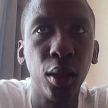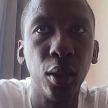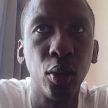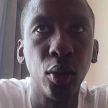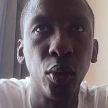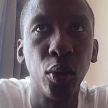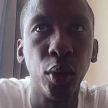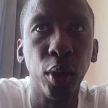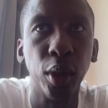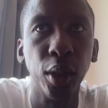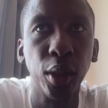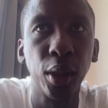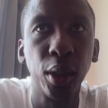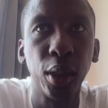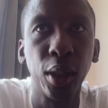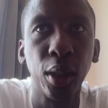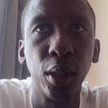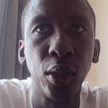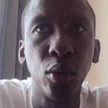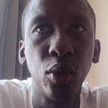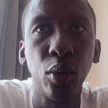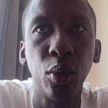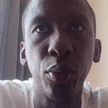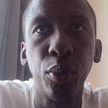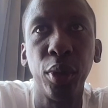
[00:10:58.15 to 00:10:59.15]
it
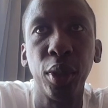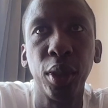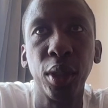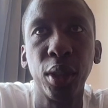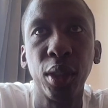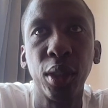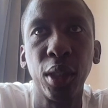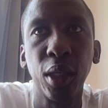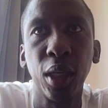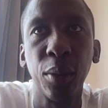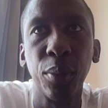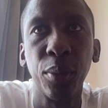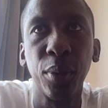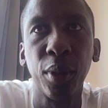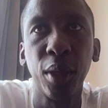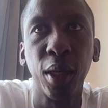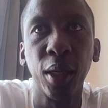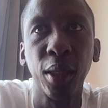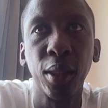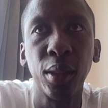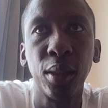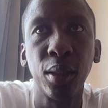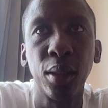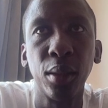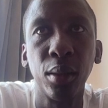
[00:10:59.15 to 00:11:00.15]
will be a step
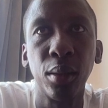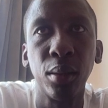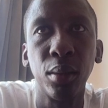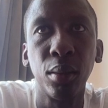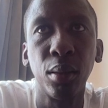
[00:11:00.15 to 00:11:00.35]
that